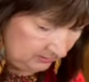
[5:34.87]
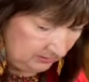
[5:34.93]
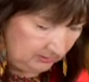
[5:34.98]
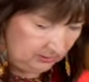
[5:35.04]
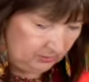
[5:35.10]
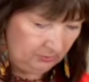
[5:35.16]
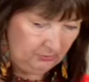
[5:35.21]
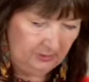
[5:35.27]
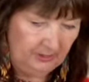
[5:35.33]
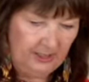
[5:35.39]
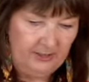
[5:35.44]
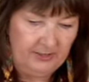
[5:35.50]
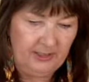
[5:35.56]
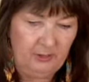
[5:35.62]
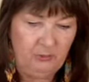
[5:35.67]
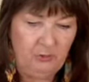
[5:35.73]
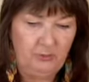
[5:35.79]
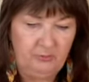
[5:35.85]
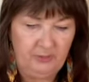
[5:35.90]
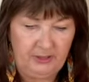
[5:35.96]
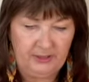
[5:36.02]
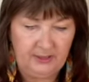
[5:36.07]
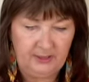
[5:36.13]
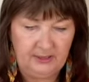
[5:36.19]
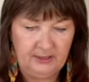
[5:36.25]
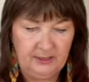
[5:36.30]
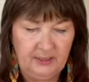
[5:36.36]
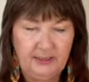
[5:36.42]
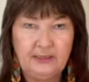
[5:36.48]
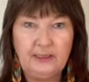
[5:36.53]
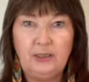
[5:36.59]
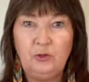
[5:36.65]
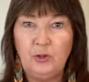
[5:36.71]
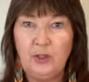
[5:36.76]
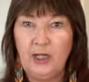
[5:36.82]
So again, that would make a nice
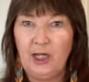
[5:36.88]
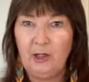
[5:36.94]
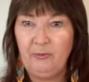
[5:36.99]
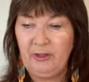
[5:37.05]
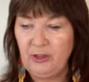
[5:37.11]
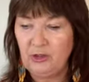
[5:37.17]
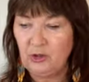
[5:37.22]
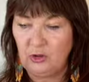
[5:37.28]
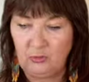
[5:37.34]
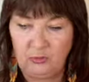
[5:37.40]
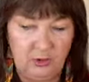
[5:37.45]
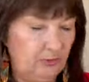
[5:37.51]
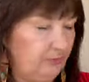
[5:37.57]
little cami top.